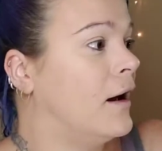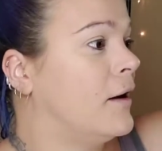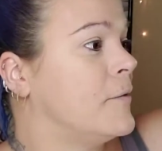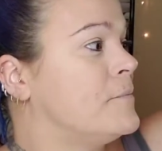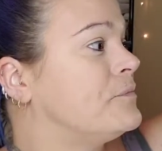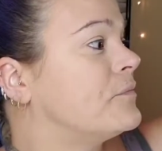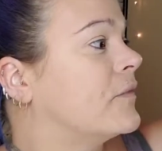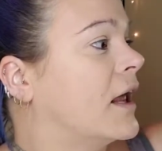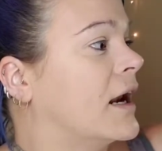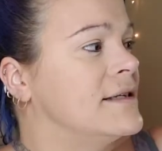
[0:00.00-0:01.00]
Um,
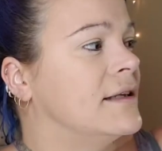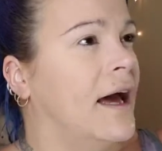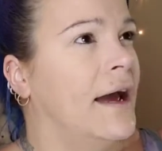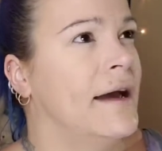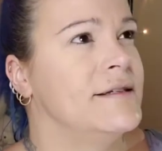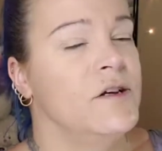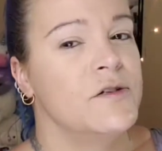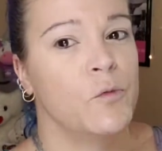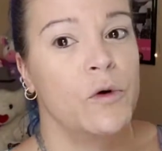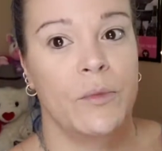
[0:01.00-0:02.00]
and I did lie, I did
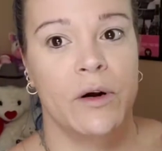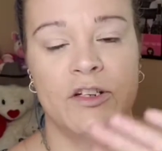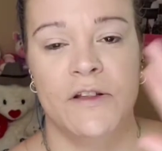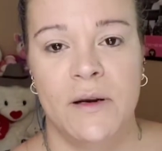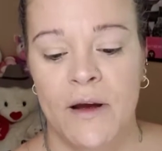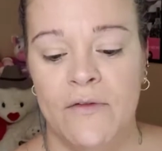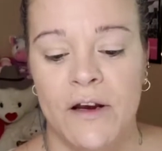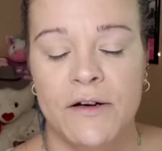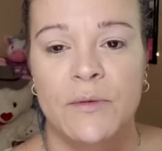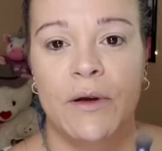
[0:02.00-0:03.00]
use one brush and then my
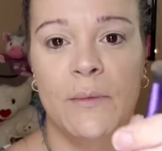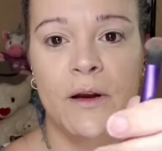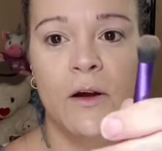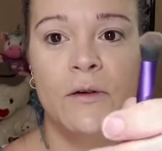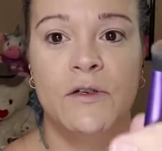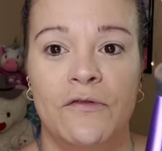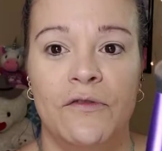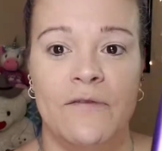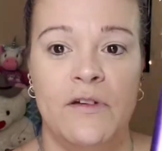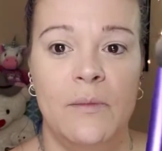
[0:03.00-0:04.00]
fingers, but I'm gonna go a
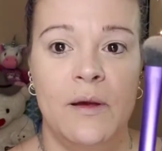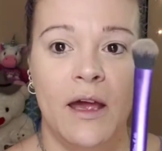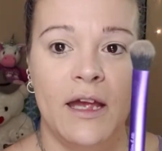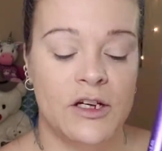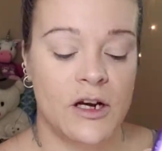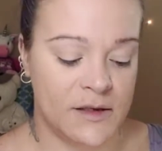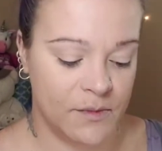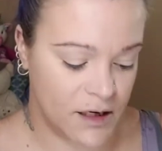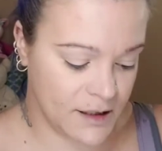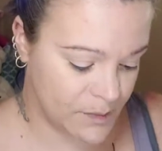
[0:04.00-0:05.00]
fluffy BH
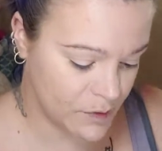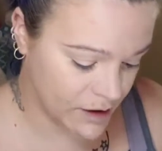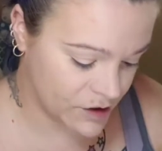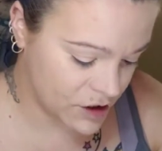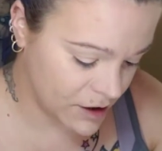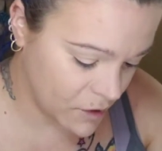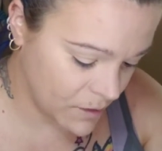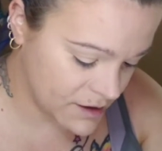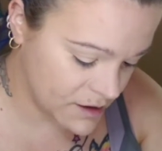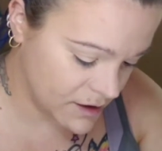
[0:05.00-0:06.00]
Cosmetics brush and
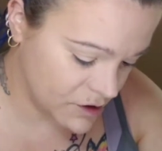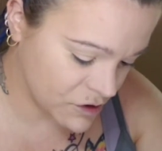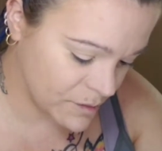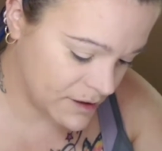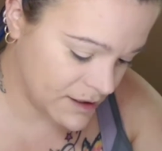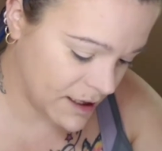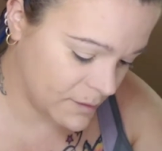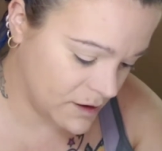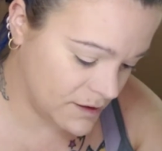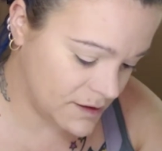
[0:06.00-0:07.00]
go into the Dripping
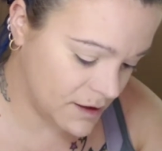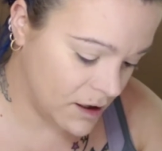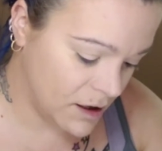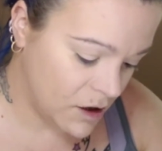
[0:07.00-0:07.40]
Diamonds,